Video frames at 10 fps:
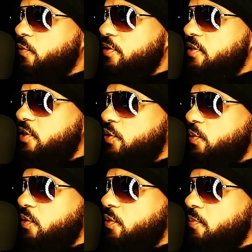
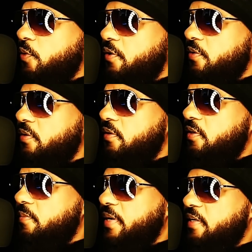residual
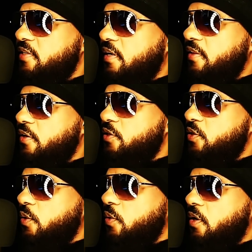brotherhood based on their
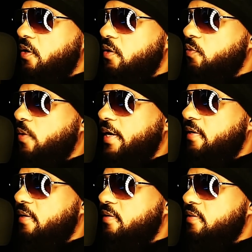so called
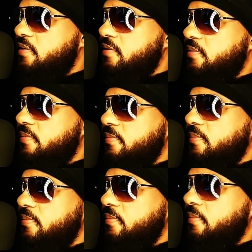whiteness
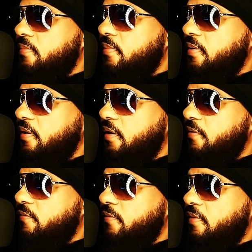
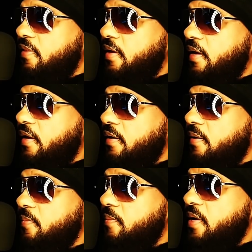if they
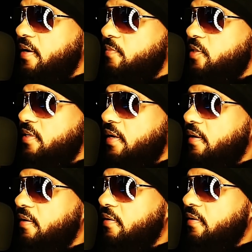make a mistake,